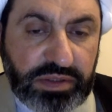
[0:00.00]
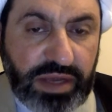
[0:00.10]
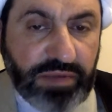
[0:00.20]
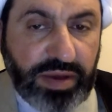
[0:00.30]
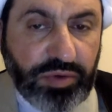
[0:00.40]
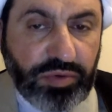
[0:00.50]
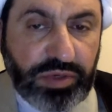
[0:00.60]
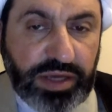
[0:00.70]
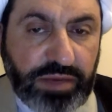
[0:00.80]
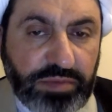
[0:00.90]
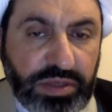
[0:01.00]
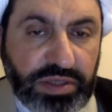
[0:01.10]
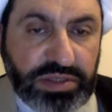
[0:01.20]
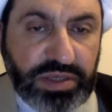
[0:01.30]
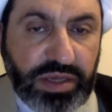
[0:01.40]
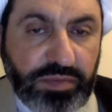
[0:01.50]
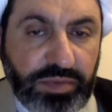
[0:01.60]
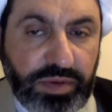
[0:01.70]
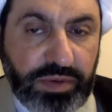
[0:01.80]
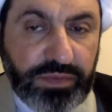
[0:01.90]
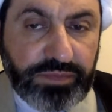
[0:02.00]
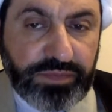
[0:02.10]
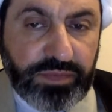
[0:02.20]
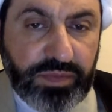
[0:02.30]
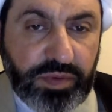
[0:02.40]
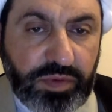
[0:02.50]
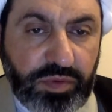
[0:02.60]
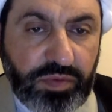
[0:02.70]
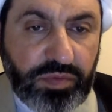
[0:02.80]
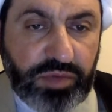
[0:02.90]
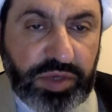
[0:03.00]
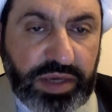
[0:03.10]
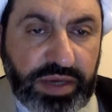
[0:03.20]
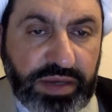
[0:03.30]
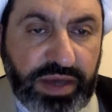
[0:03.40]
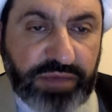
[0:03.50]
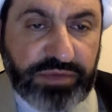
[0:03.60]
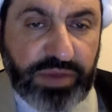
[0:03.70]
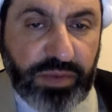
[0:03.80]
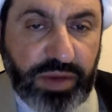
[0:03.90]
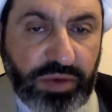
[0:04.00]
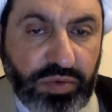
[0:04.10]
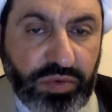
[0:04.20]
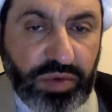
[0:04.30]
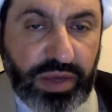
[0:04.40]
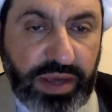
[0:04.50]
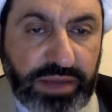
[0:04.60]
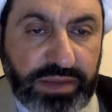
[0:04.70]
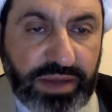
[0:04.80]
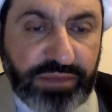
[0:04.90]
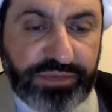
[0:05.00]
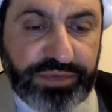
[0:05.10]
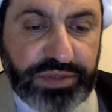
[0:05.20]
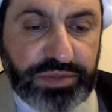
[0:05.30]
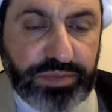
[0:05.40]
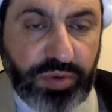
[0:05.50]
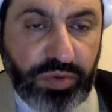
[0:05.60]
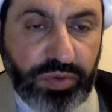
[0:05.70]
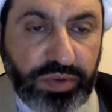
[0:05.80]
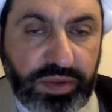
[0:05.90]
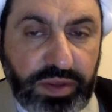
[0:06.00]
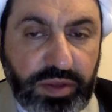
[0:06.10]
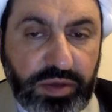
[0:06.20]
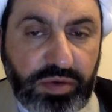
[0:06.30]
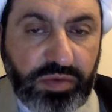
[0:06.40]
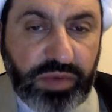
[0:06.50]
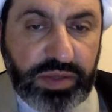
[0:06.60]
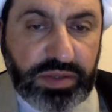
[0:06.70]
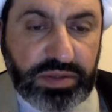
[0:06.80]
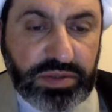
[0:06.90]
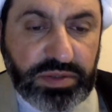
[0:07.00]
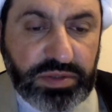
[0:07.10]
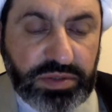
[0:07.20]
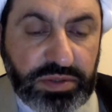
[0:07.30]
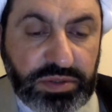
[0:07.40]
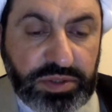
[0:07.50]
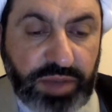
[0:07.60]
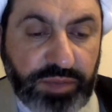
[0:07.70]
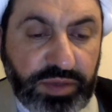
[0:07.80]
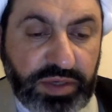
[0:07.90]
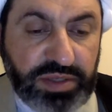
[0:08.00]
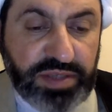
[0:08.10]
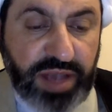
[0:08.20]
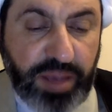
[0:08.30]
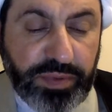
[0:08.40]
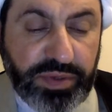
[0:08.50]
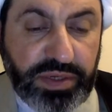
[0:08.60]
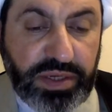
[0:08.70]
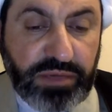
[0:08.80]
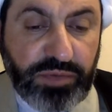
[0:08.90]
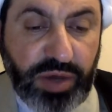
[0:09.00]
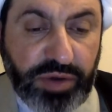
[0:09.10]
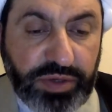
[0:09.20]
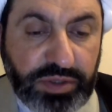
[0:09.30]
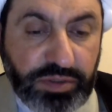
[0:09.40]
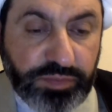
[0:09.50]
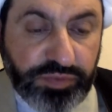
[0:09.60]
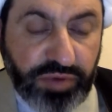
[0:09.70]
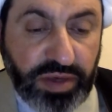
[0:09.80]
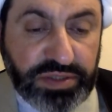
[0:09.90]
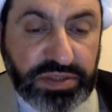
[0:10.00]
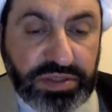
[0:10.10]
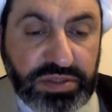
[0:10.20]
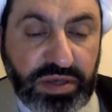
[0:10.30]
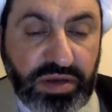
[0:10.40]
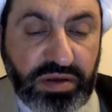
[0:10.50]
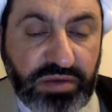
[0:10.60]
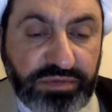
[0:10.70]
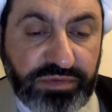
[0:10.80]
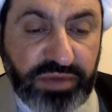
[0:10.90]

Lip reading: tawakkul can be the same. We can have tawakkul and tafwiz both when something is happening, we are in the process of